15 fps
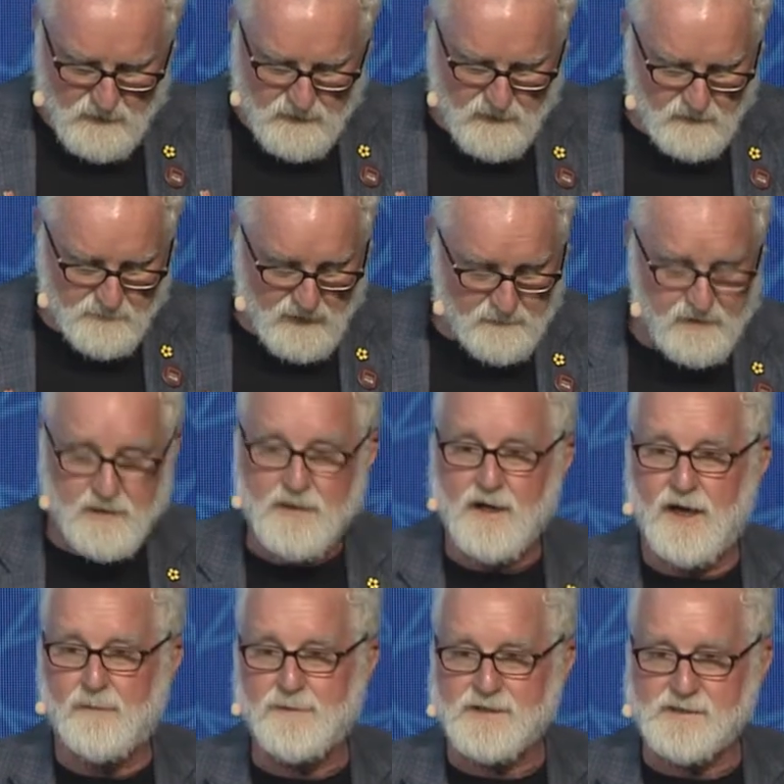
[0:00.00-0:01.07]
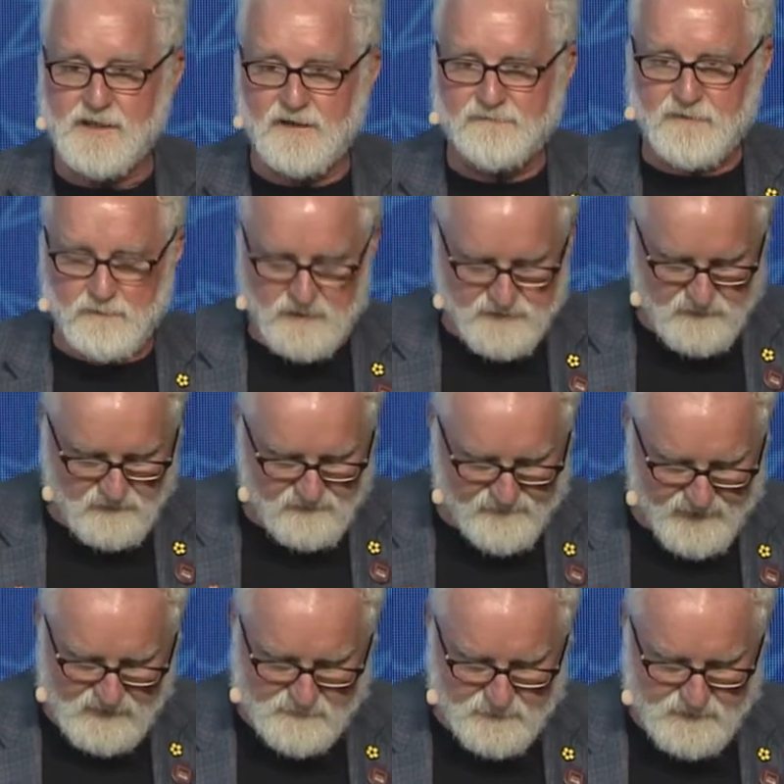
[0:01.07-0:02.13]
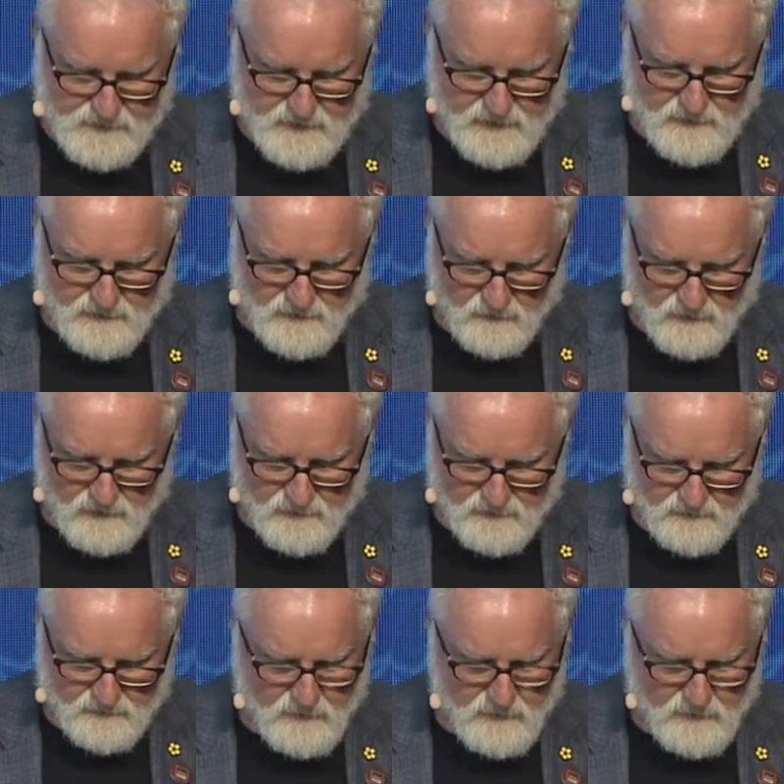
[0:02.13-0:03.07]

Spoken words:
you know, maybe to compensate for what your investments did in the world.